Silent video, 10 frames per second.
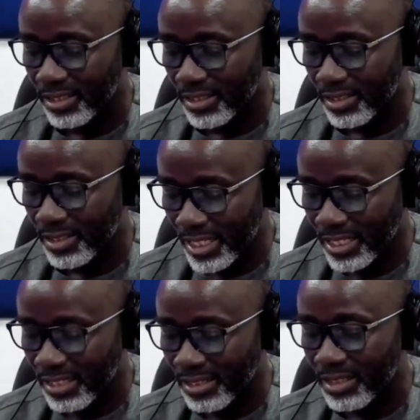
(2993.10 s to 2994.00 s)

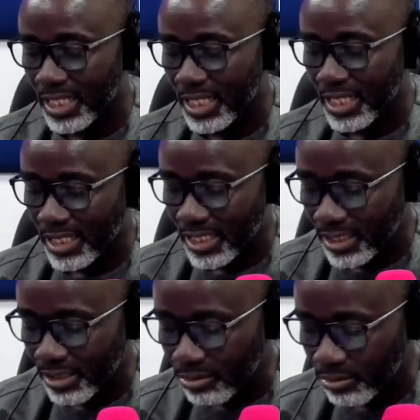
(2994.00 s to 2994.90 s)
Then
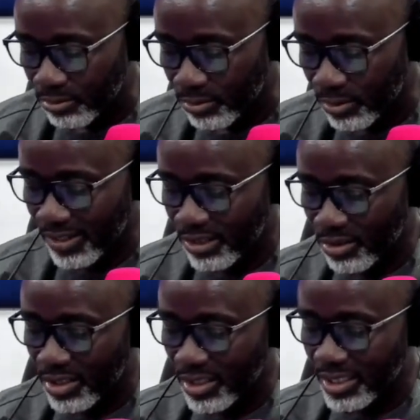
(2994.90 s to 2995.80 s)
whatever
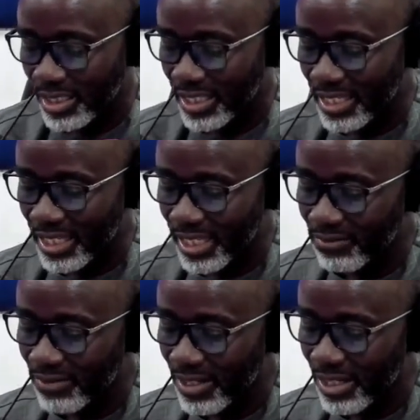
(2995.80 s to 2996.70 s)
knowledge that they have
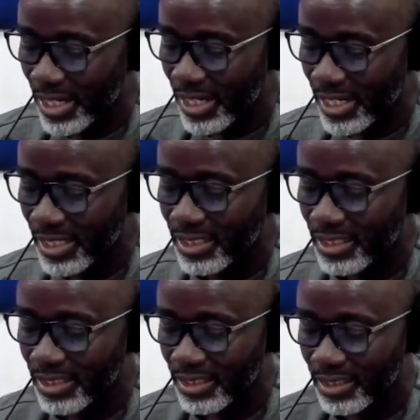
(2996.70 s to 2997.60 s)
acquired,
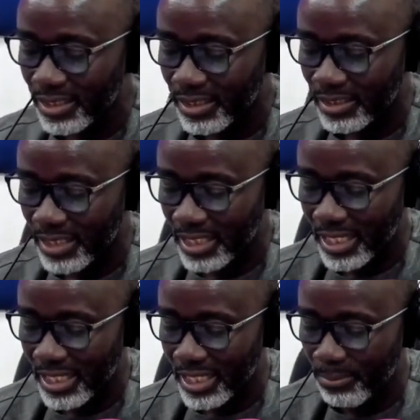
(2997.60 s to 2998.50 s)
they can
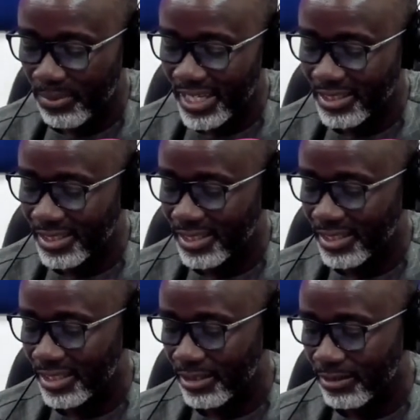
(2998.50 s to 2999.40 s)
apply it
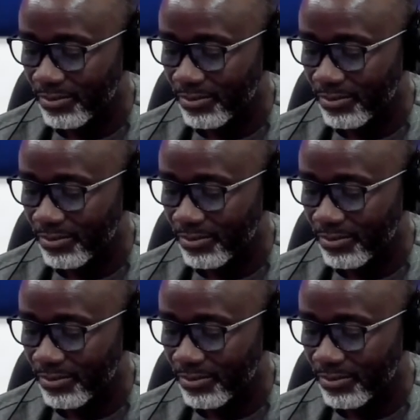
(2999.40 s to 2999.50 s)
in